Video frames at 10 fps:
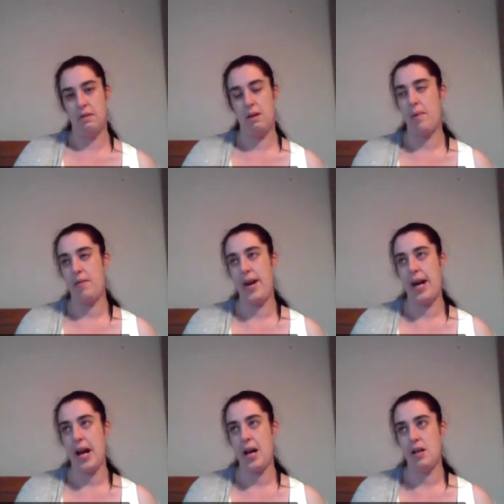I'm like,
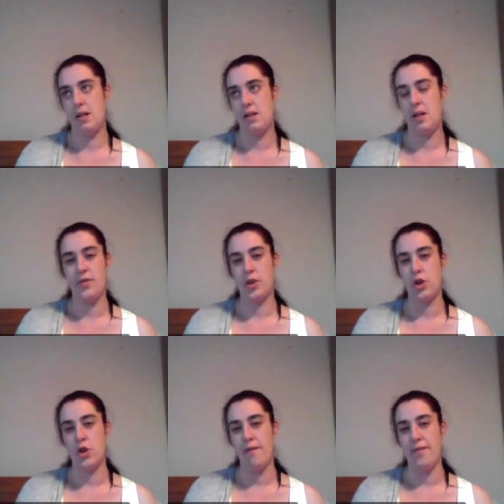really? So you've just
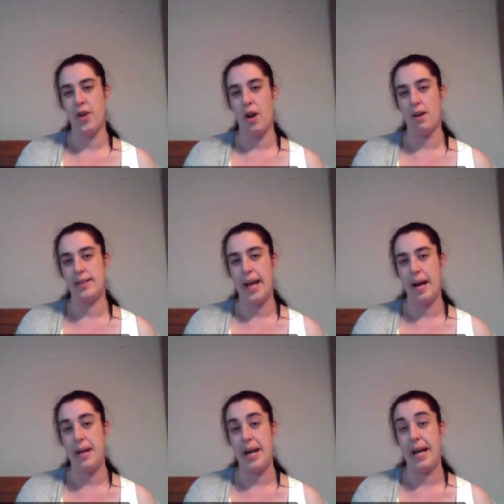gone on for the last
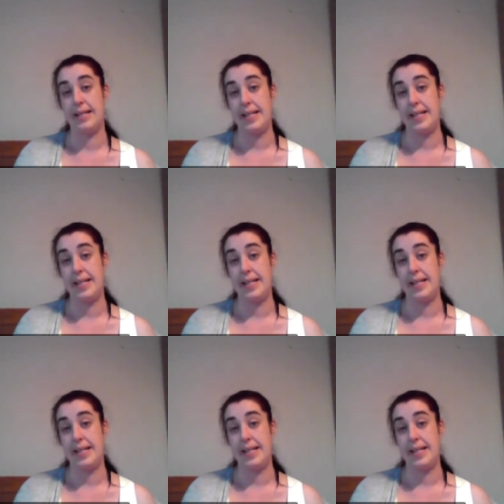10 minutes,